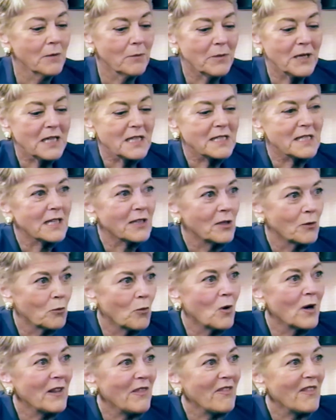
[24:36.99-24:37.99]
But he said the
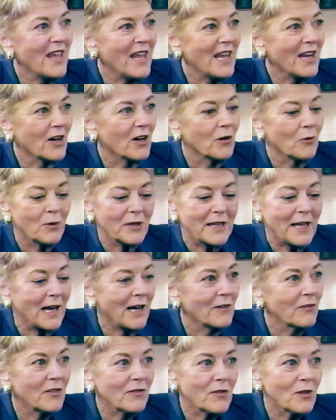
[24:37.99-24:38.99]
one there,
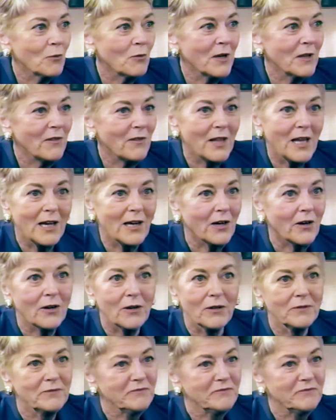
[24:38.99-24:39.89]
without the one there,